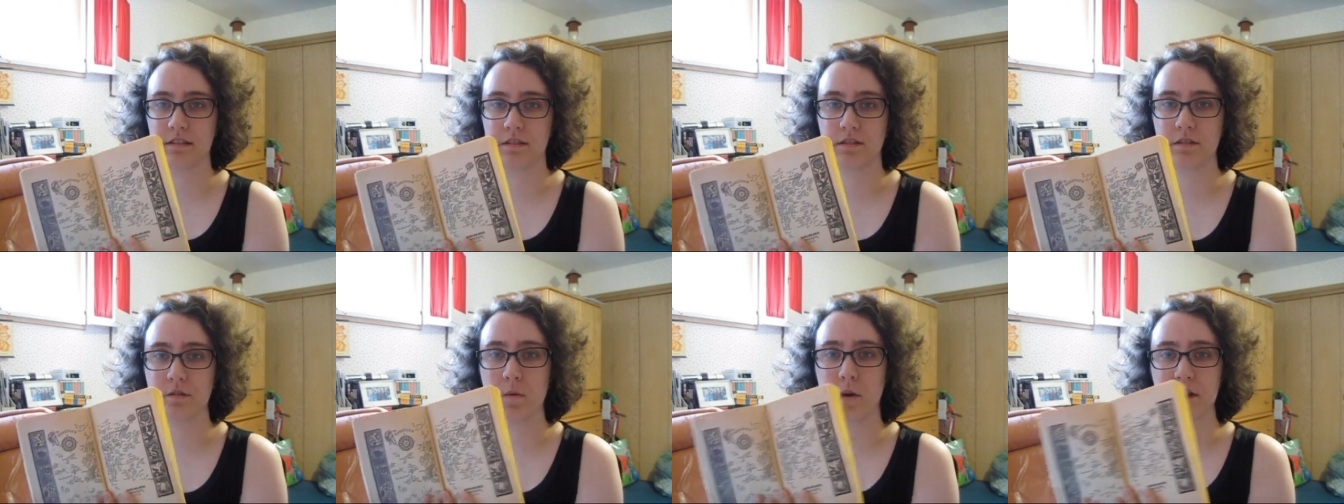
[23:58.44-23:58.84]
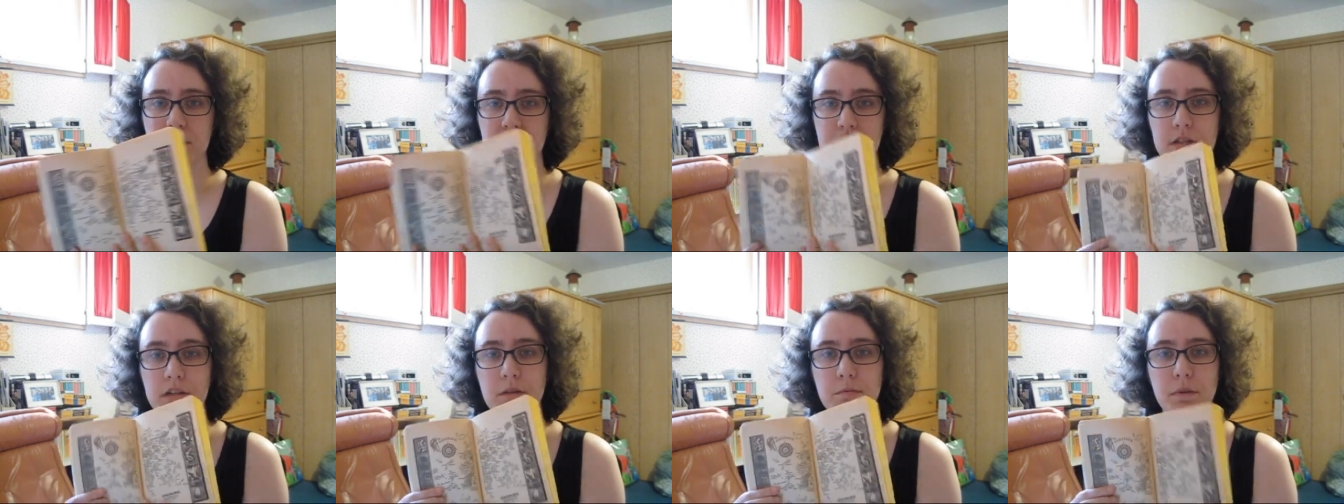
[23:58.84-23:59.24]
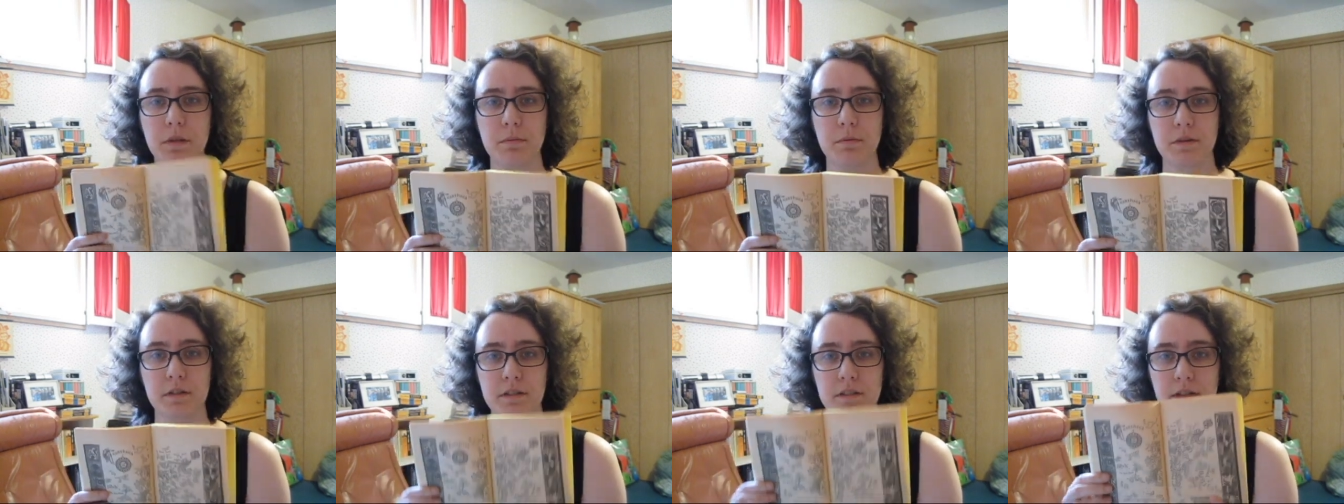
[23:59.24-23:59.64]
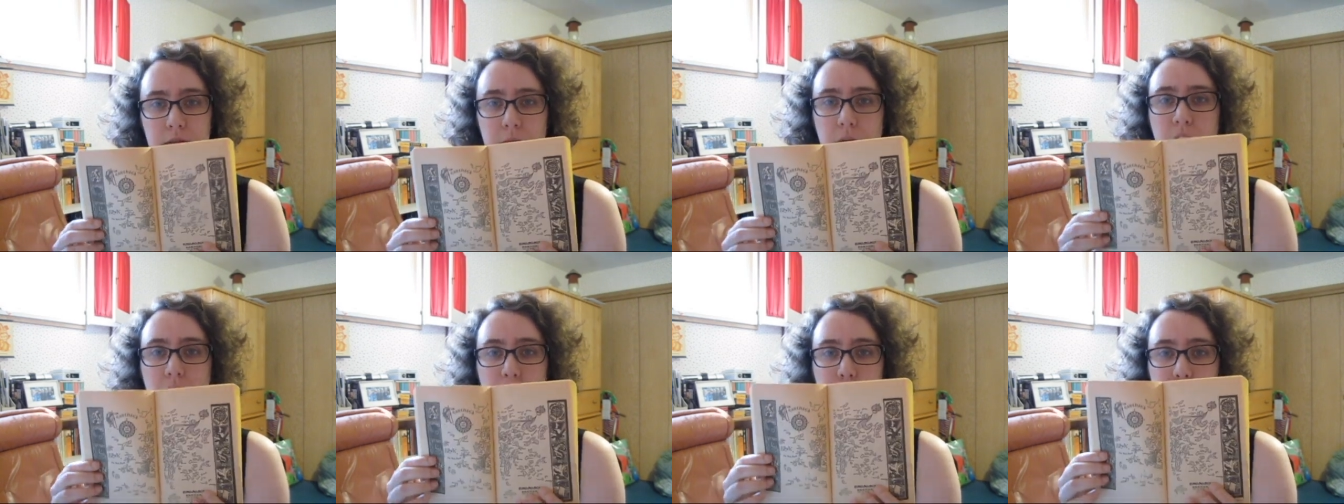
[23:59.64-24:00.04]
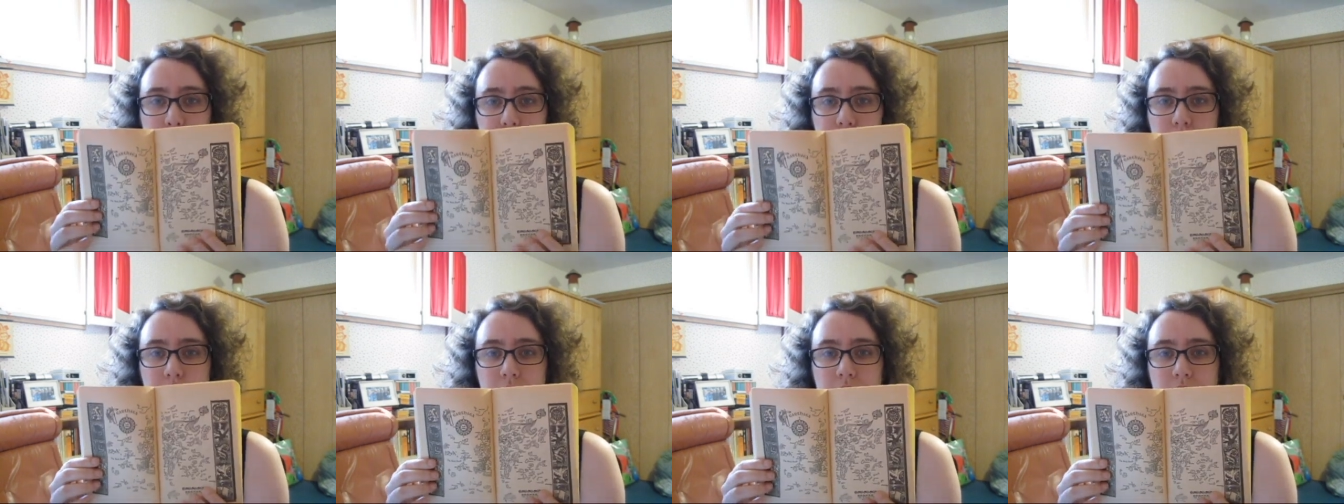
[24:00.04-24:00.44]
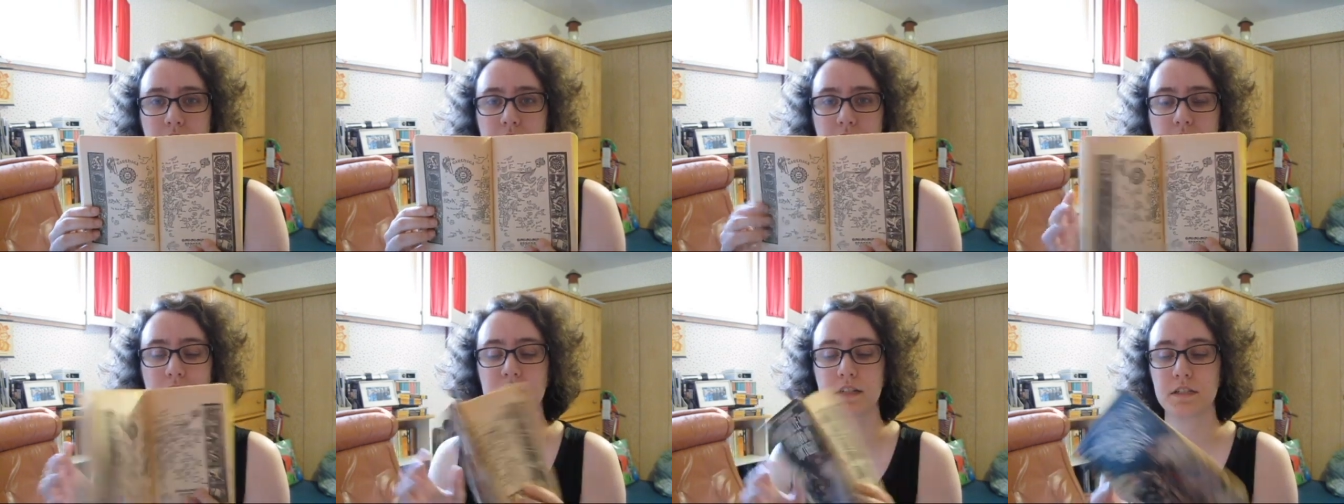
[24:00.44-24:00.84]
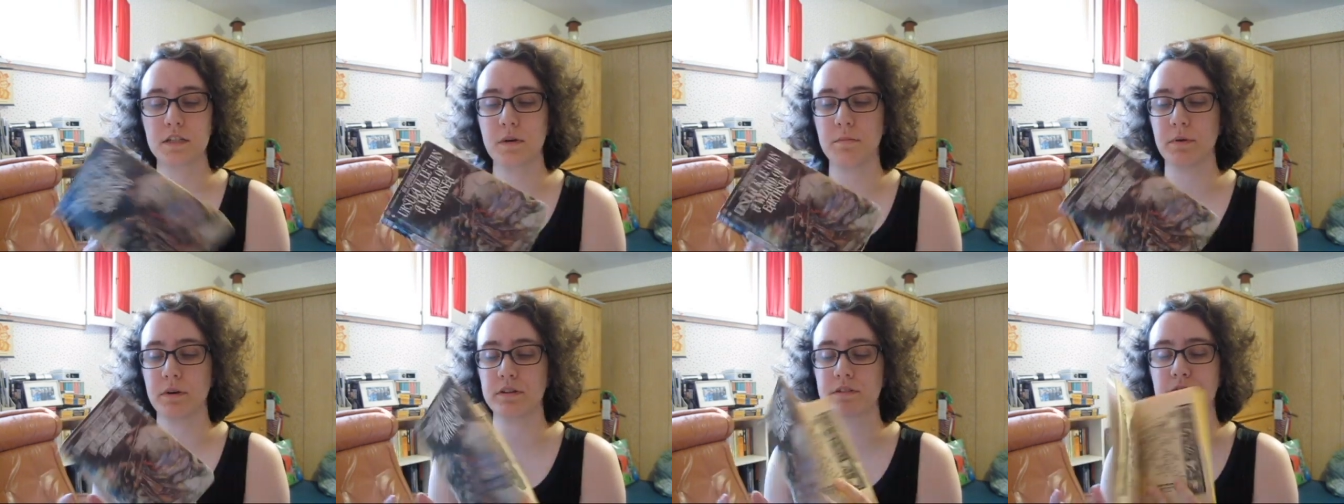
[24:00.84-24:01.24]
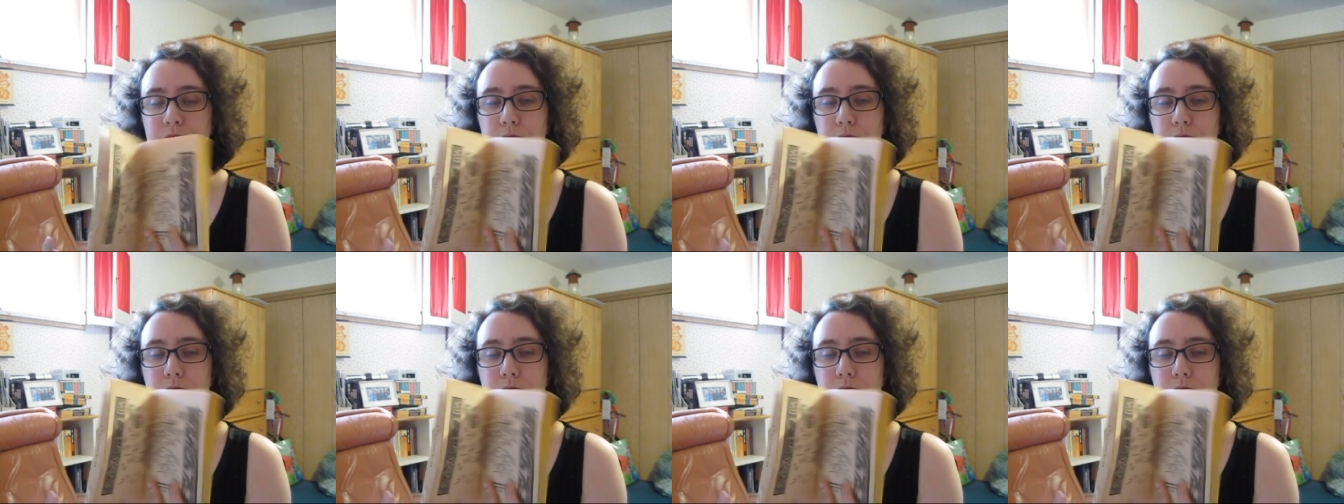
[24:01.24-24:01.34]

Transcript: questionably printed map. There's actually a bunch of